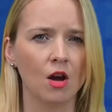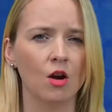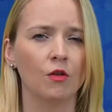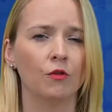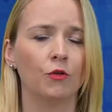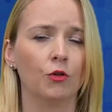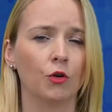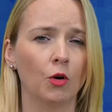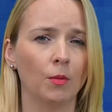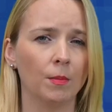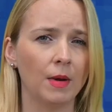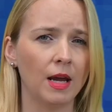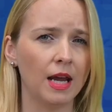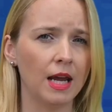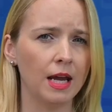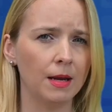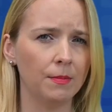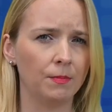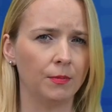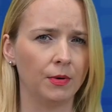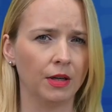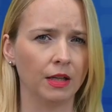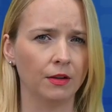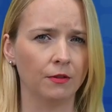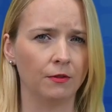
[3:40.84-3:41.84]
From
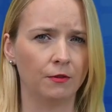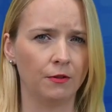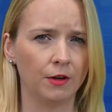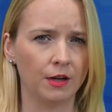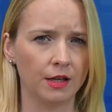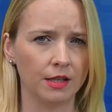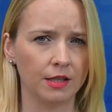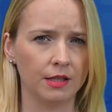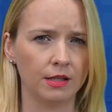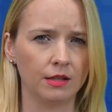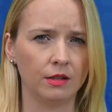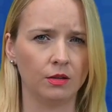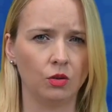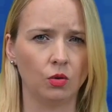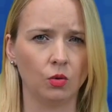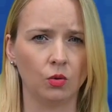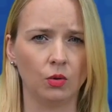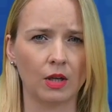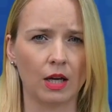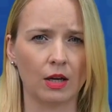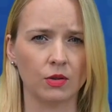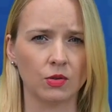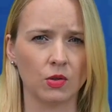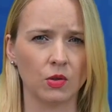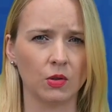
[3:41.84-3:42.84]
April 1st,
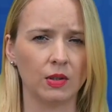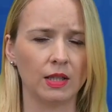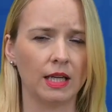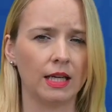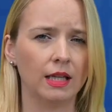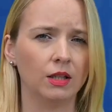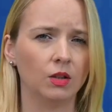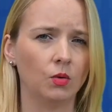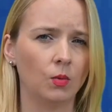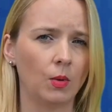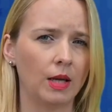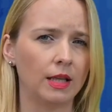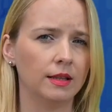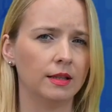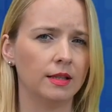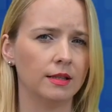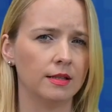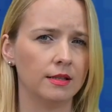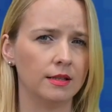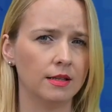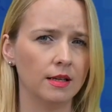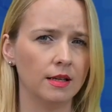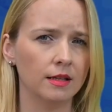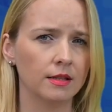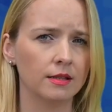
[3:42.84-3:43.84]

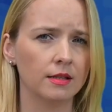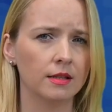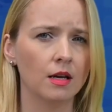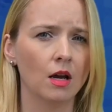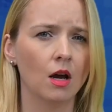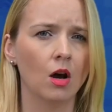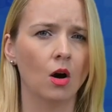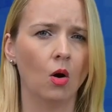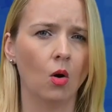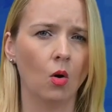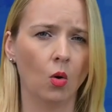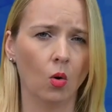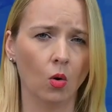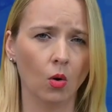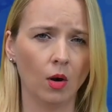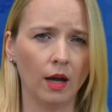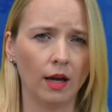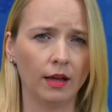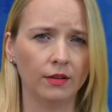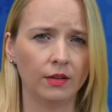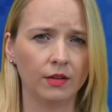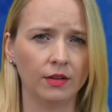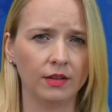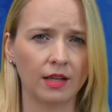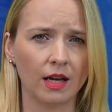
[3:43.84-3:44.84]
2026, all
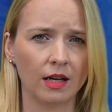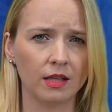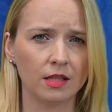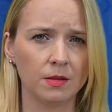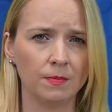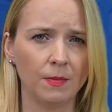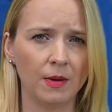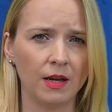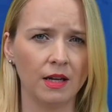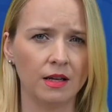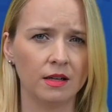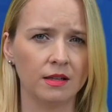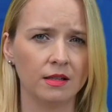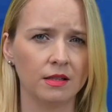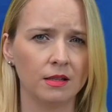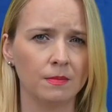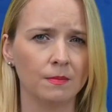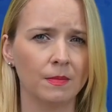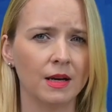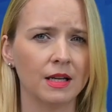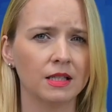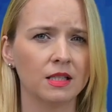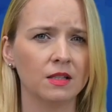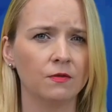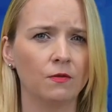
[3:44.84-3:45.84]
other taxpayers
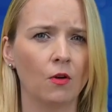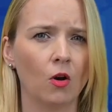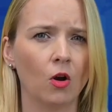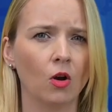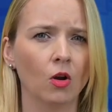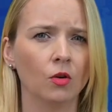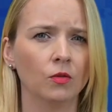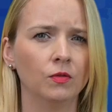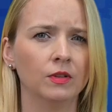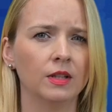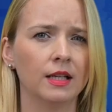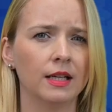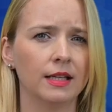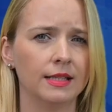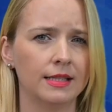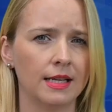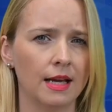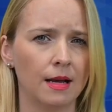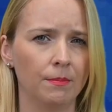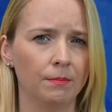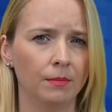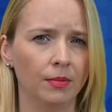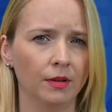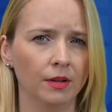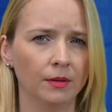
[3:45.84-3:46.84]
must follow the
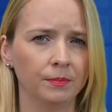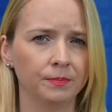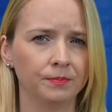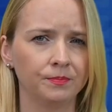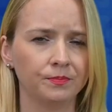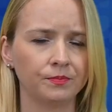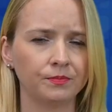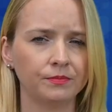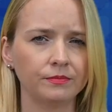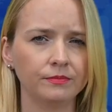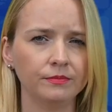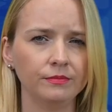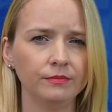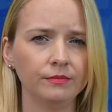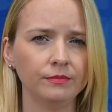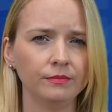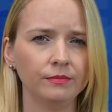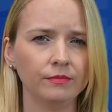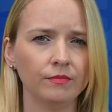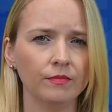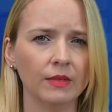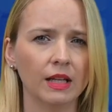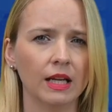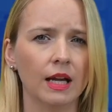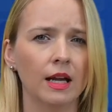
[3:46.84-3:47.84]
example.
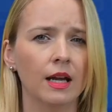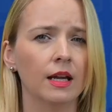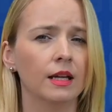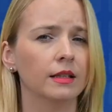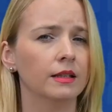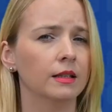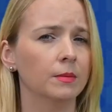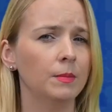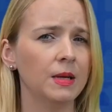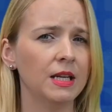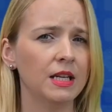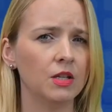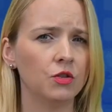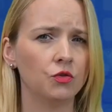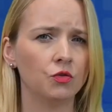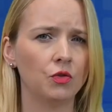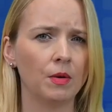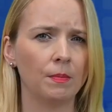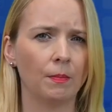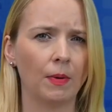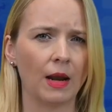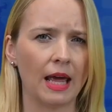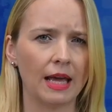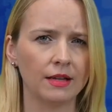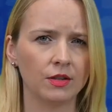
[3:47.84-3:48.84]
The ministry
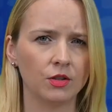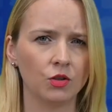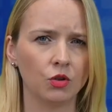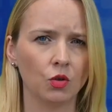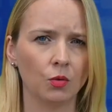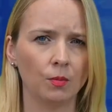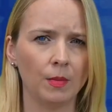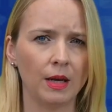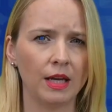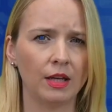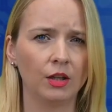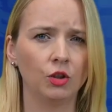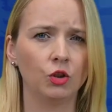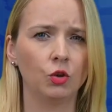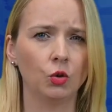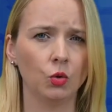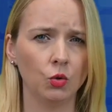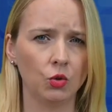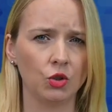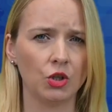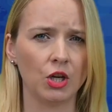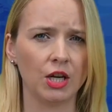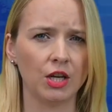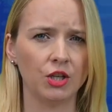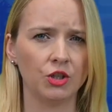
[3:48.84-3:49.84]
plans to make 2
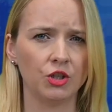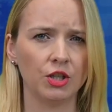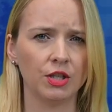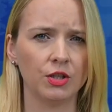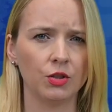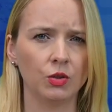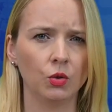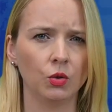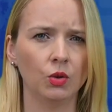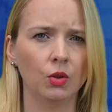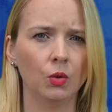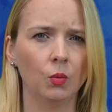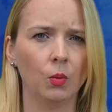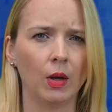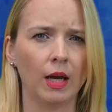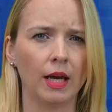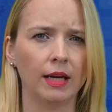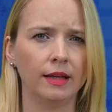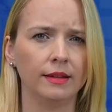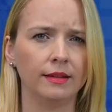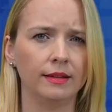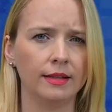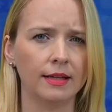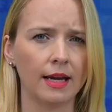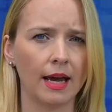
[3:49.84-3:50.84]
changes to the
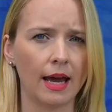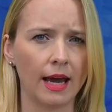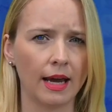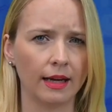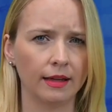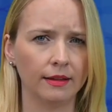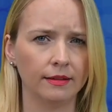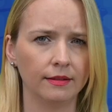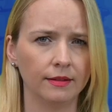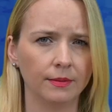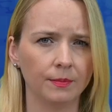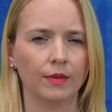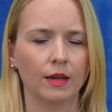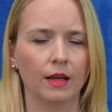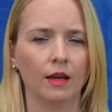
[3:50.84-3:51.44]
VAT Act.